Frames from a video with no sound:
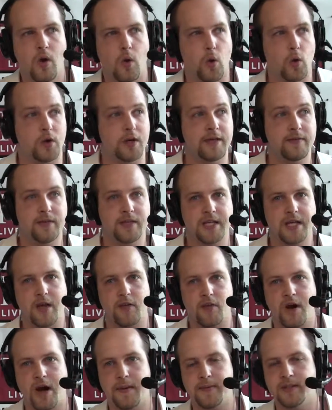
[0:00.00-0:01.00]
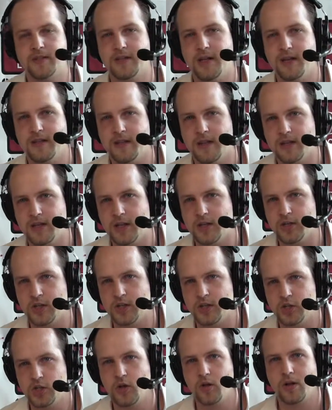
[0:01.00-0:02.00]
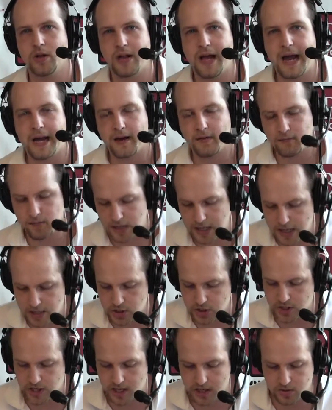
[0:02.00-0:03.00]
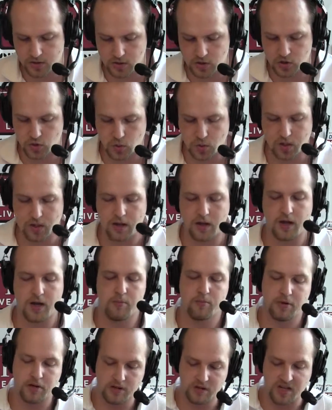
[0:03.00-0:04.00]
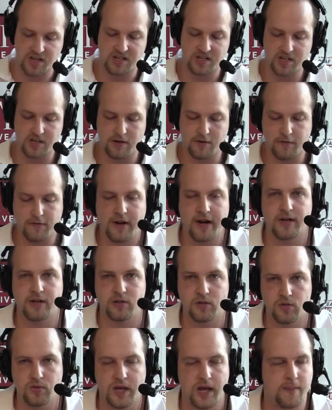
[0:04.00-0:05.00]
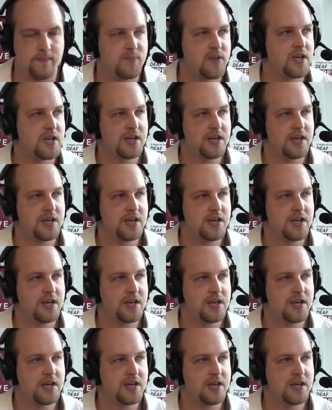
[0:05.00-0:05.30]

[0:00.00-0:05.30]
or even the other options that show the lack of logic in the storyline, but they did in fact do that.